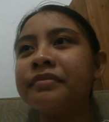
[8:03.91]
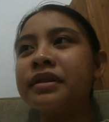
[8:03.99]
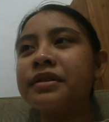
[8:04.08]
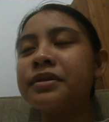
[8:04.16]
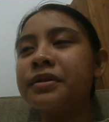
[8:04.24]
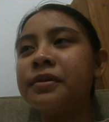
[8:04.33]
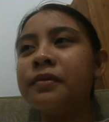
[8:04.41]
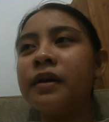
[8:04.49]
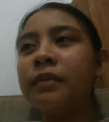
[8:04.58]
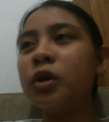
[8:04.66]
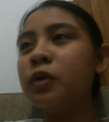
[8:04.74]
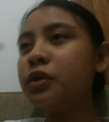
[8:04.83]
So I'm
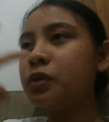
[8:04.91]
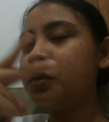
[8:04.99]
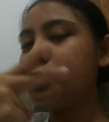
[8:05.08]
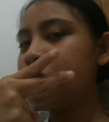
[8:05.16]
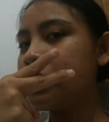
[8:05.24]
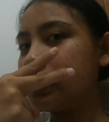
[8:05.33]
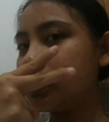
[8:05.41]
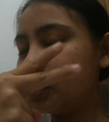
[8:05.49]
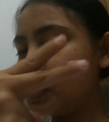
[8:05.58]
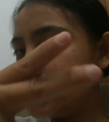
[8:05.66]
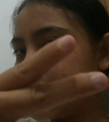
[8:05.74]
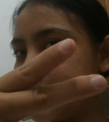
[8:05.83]
going to do that
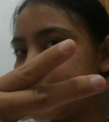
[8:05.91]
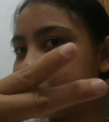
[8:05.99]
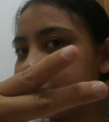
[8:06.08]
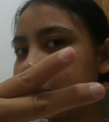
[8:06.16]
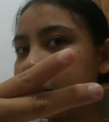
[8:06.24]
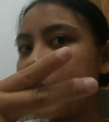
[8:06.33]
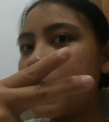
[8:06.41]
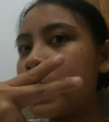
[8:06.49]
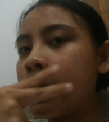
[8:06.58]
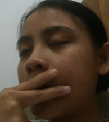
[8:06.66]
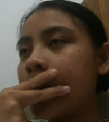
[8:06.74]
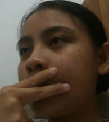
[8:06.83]
two tasks
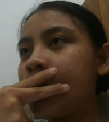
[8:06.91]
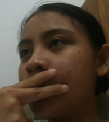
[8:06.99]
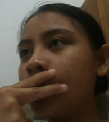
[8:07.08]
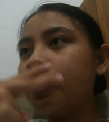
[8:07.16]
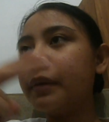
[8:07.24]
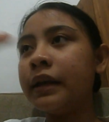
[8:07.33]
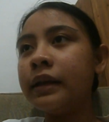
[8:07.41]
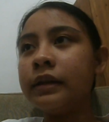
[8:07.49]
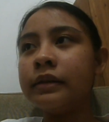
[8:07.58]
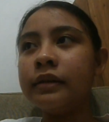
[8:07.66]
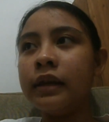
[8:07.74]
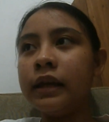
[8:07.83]
before my
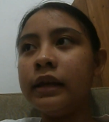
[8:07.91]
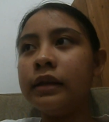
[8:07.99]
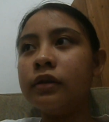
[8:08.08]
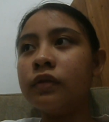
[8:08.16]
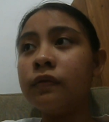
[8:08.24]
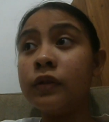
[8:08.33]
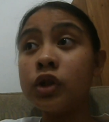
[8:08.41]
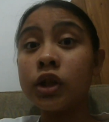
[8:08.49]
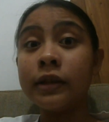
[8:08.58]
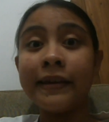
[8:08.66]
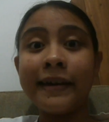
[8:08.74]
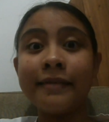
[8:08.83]
day
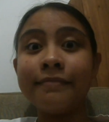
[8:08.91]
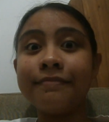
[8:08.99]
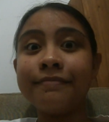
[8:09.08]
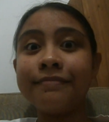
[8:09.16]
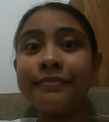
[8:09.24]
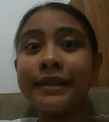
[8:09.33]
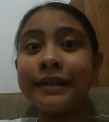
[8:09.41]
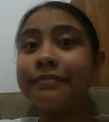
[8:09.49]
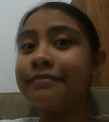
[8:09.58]
officially ends.